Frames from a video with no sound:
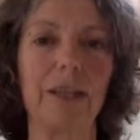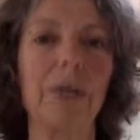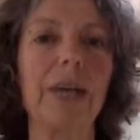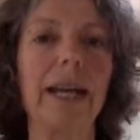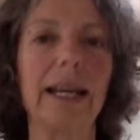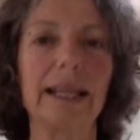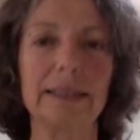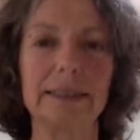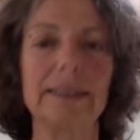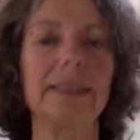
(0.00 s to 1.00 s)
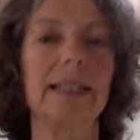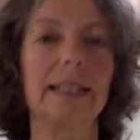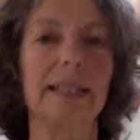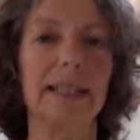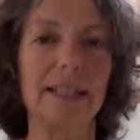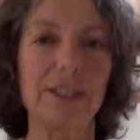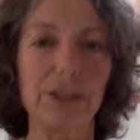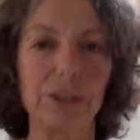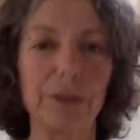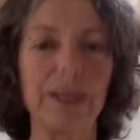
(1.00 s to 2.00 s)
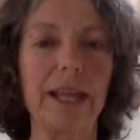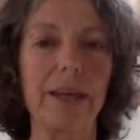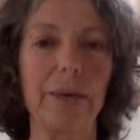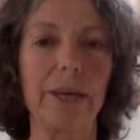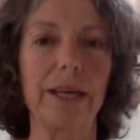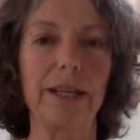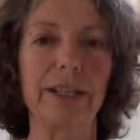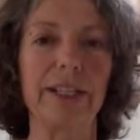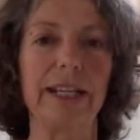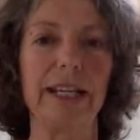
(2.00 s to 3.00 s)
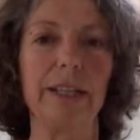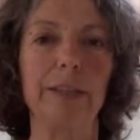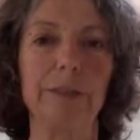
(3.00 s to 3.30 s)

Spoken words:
Okay, let's do another round now,